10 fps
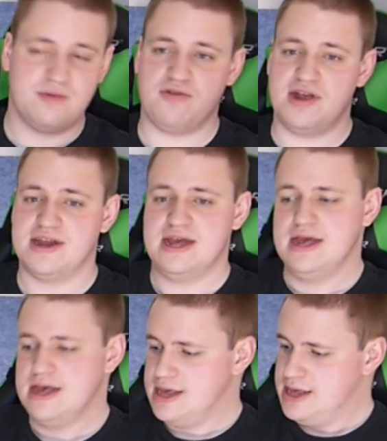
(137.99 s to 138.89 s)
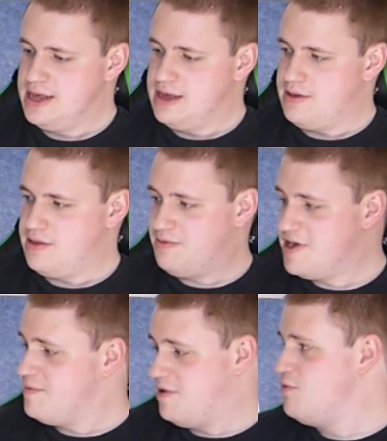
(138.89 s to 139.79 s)
upgrade.
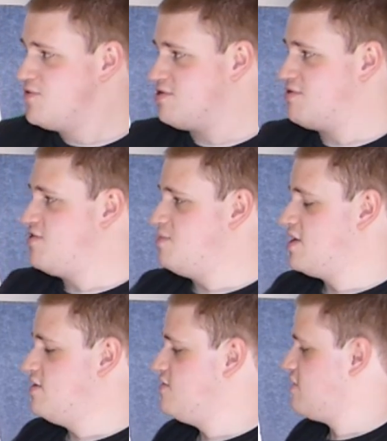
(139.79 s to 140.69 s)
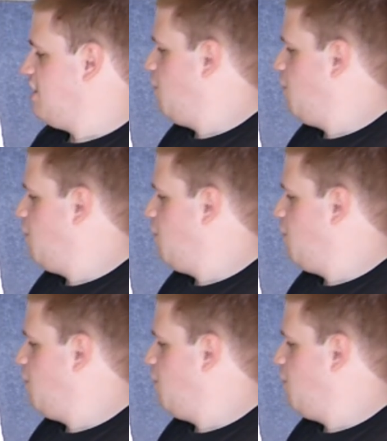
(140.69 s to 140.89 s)
Also the reason because